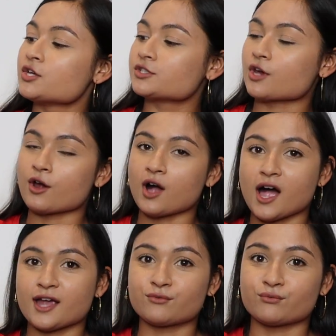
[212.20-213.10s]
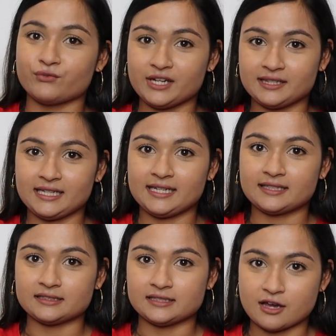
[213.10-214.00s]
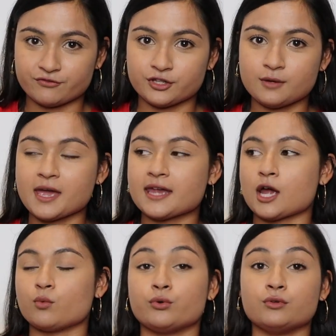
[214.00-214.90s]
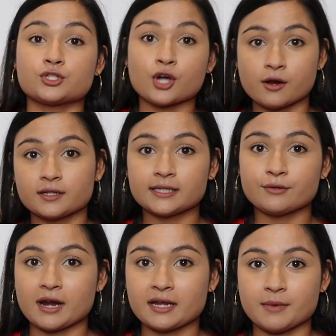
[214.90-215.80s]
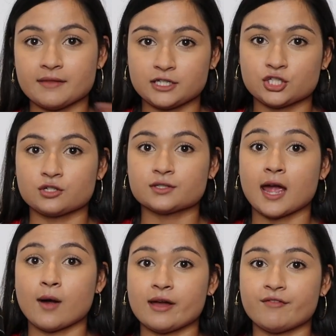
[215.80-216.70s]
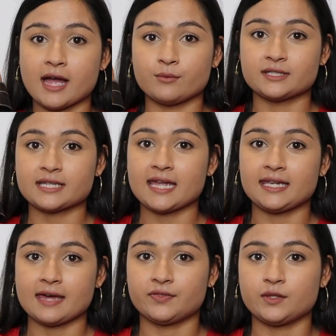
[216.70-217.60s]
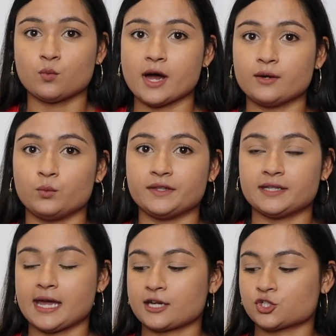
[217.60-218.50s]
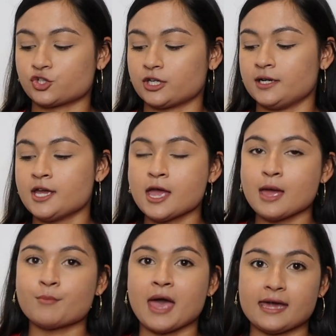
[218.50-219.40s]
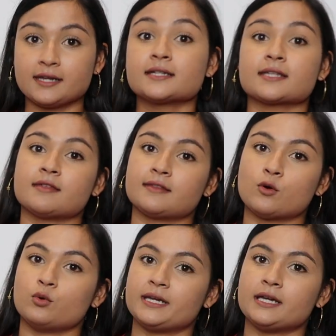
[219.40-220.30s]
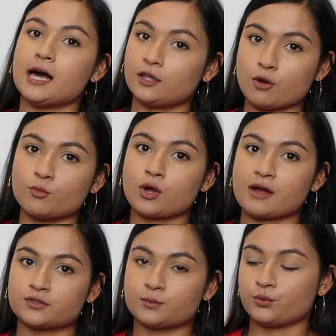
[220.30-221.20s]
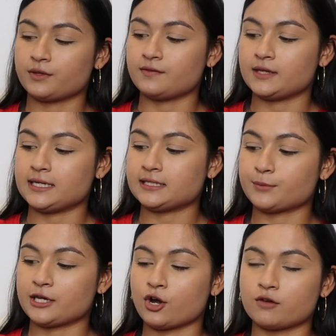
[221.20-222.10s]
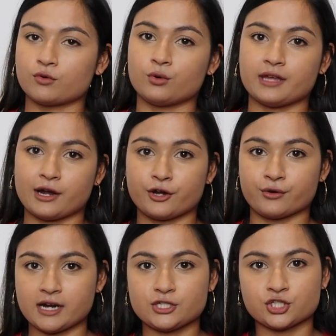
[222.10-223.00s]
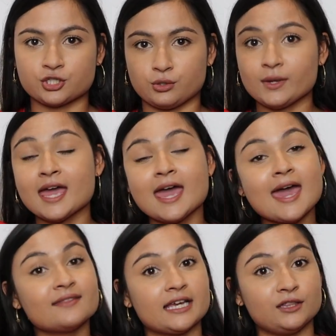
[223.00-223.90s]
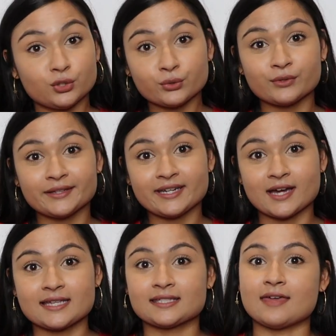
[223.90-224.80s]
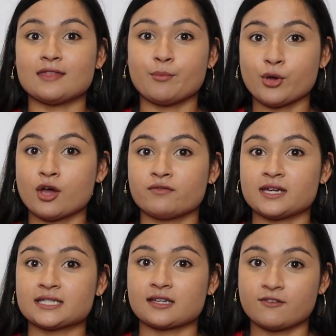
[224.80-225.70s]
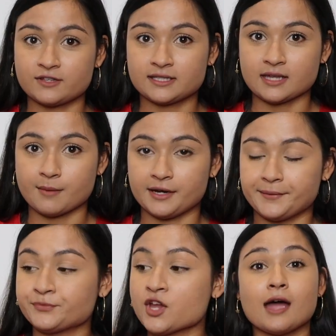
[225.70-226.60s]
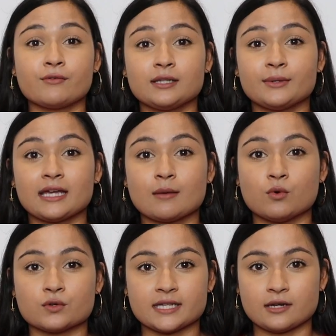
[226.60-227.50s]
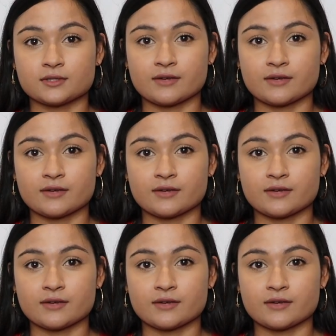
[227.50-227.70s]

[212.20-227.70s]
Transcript: So, I really love them and I would totally recommend these shoes. However, I would say get the one with the extra padding because I think that will be a lot more comfortable than these. But overall, they're a great shoe. They look really nice and they're perfect for summer. I really want to get more sandals.